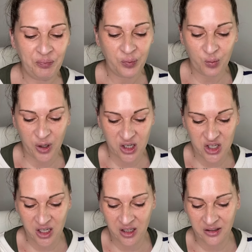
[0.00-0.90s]
which
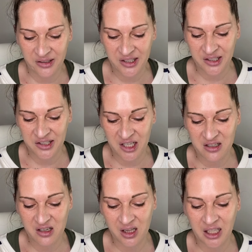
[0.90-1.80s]
is
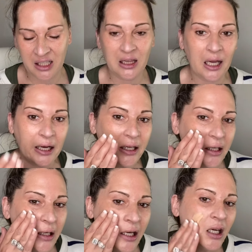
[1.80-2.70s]
essentially like
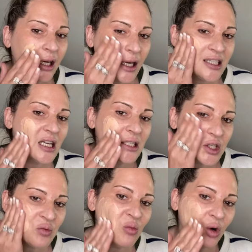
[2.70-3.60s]
a
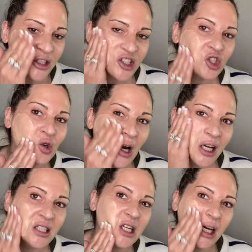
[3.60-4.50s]
tinted
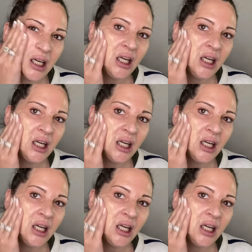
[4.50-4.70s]
moisturizer,